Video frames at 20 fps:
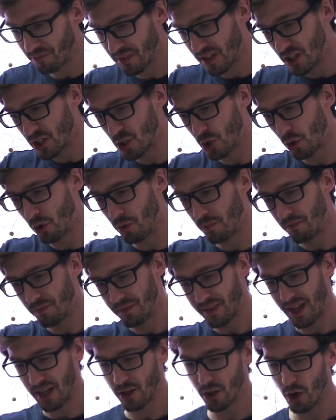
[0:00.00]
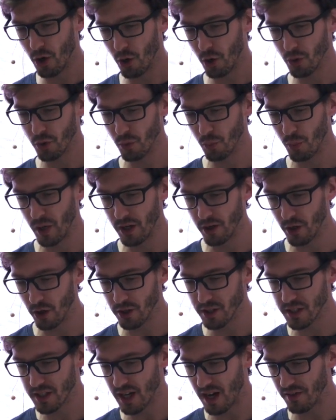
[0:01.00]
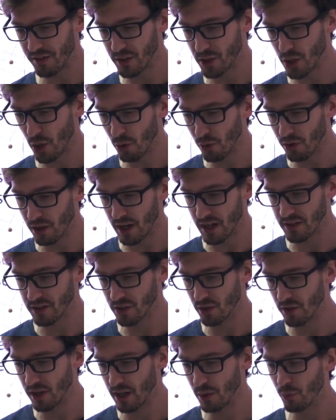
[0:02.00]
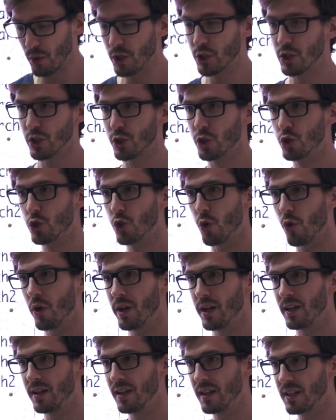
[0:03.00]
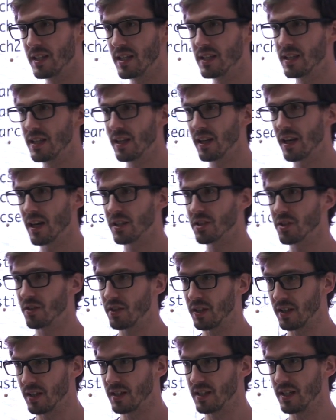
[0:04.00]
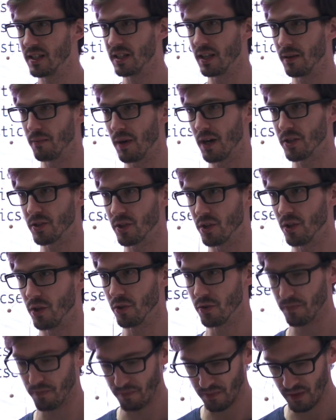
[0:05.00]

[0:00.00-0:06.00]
So that node will not start its own cluster, it will just join an existing cluster and an existing master node.